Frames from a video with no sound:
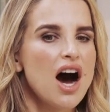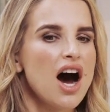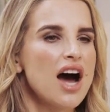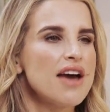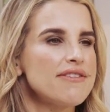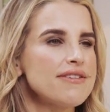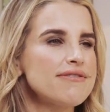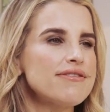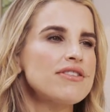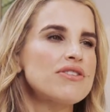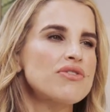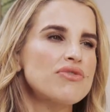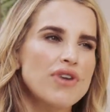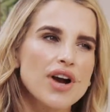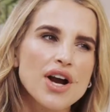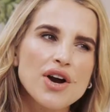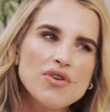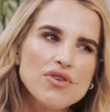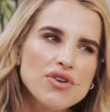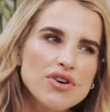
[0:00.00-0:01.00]
I've even
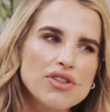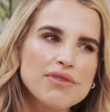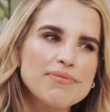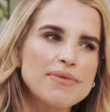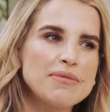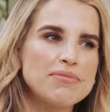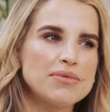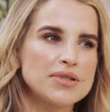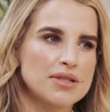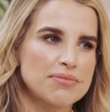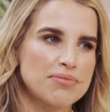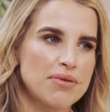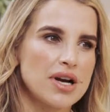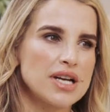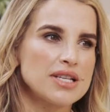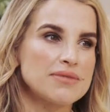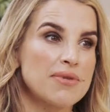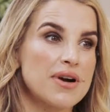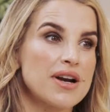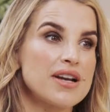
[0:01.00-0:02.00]
thrown other people
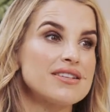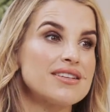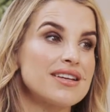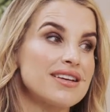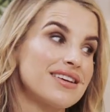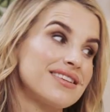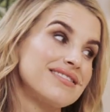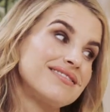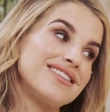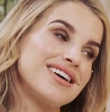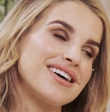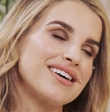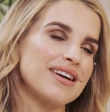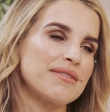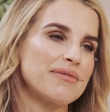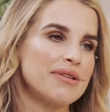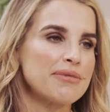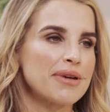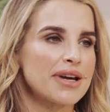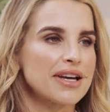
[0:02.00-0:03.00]
surprise parties, thinking they'll
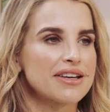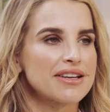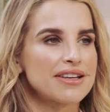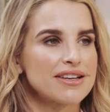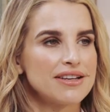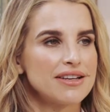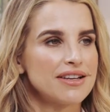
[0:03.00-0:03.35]
get me back.